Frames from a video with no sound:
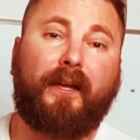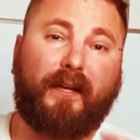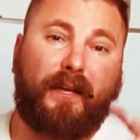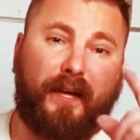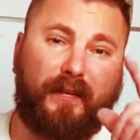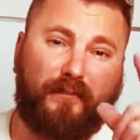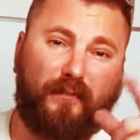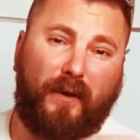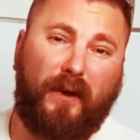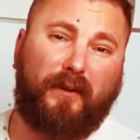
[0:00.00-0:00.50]

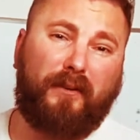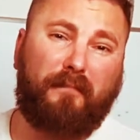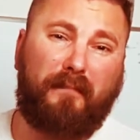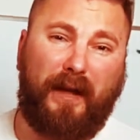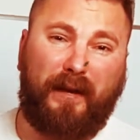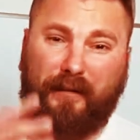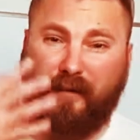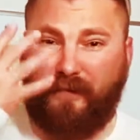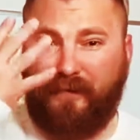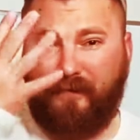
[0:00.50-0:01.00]
Guys, welcome
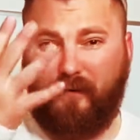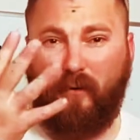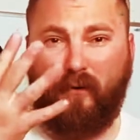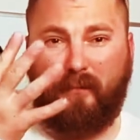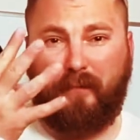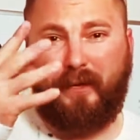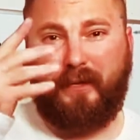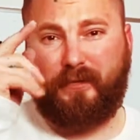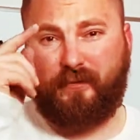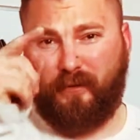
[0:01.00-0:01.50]
back to 4
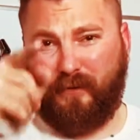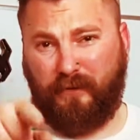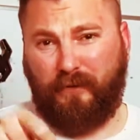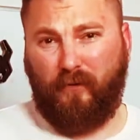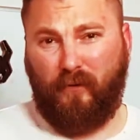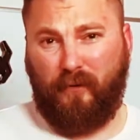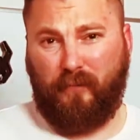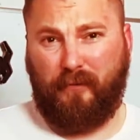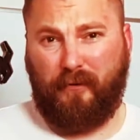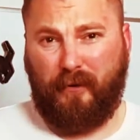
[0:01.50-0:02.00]
Minutes with
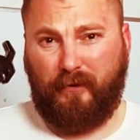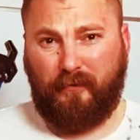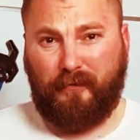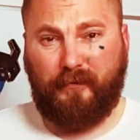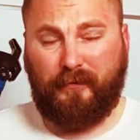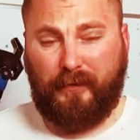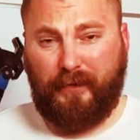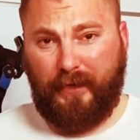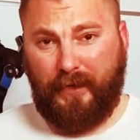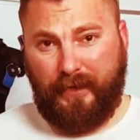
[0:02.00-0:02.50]
4 Pro,
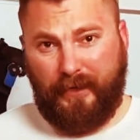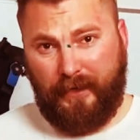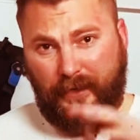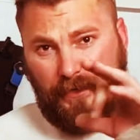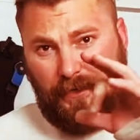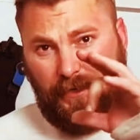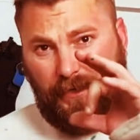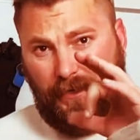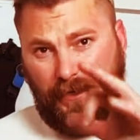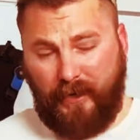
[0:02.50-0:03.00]
okay?
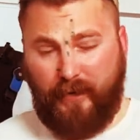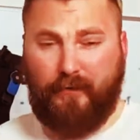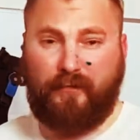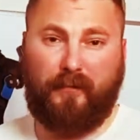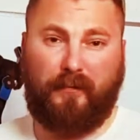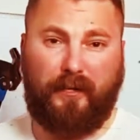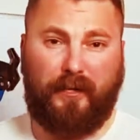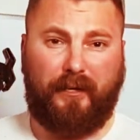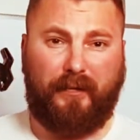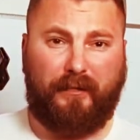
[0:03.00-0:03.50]
Here's
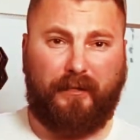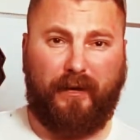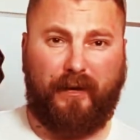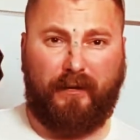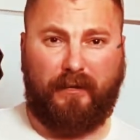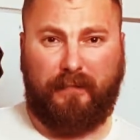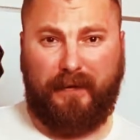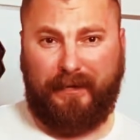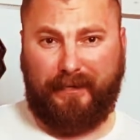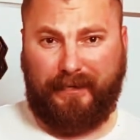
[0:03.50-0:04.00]
what we're gonna
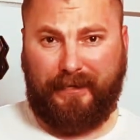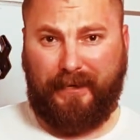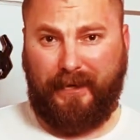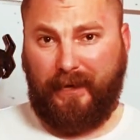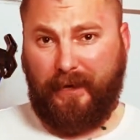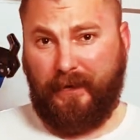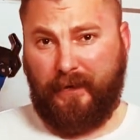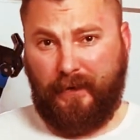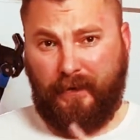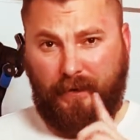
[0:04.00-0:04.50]
talk about
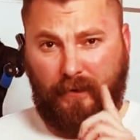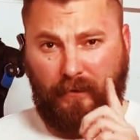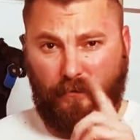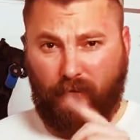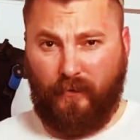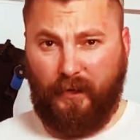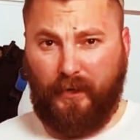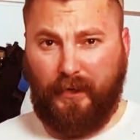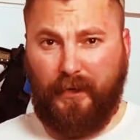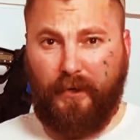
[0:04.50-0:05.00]
today,
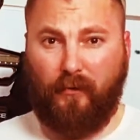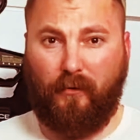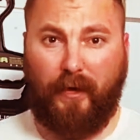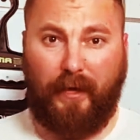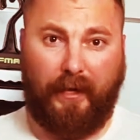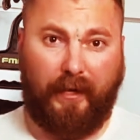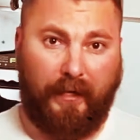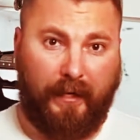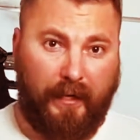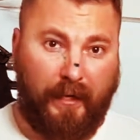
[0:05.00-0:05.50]
really
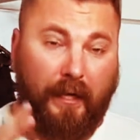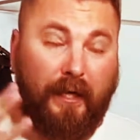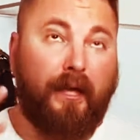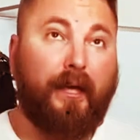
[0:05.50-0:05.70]
quick.